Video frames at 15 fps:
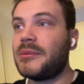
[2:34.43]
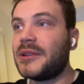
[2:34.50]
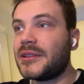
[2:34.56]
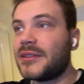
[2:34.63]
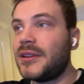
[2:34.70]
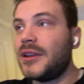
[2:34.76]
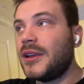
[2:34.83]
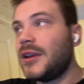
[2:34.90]
But
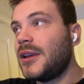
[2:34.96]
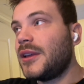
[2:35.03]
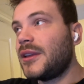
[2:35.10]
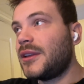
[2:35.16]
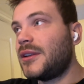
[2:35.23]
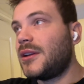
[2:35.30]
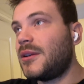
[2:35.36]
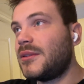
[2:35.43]

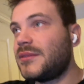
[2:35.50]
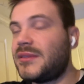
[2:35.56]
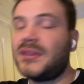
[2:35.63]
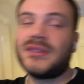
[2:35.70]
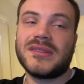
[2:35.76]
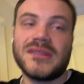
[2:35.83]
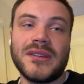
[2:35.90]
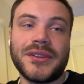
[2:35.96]
you know,
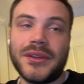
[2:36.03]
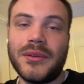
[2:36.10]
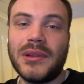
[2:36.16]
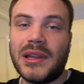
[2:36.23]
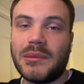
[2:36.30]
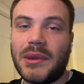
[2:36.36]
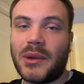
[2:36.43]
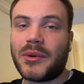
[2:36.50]
it's not only
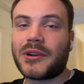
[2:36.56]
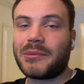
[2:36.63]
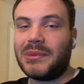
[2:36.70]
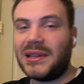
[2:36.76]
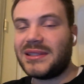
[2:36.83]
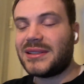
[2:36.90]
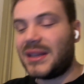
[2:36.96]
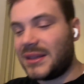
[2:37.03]
at my
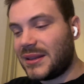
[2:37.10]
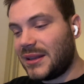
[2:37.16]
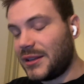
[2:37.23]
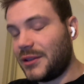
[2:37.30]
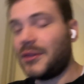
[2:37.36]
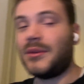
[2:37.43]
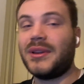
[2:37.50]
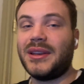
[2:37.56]
workplace that
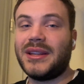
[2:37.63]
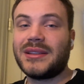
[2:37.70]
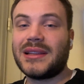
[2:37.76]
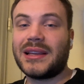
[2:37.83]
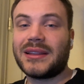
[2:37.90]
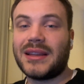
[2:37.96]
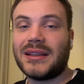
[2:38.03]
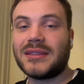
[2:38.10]
you know it is
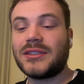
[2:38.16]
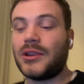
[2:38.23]
like that.